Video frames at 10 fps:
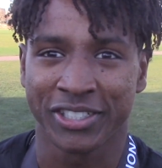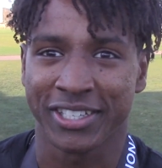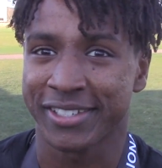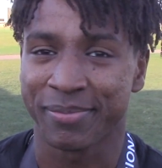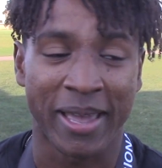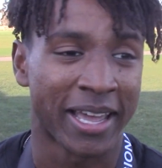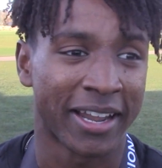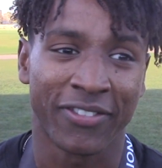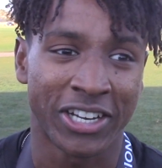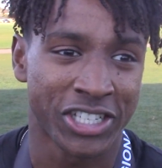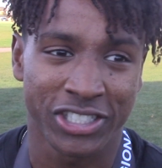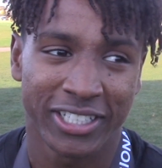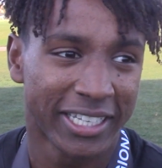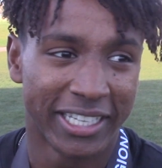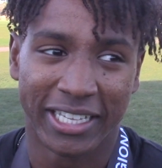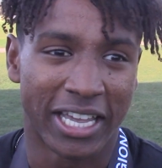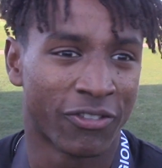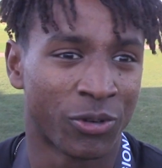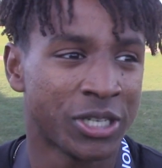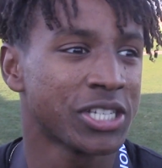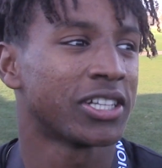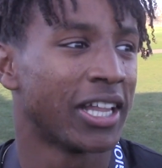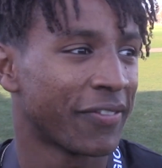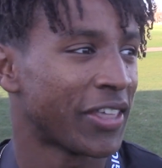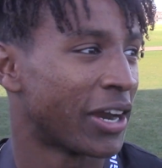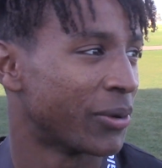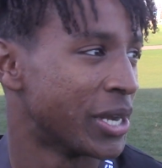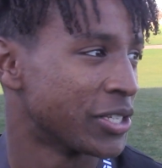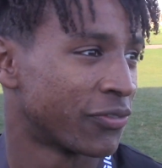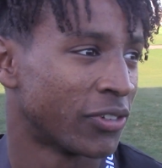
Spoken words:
because man, if we just left that race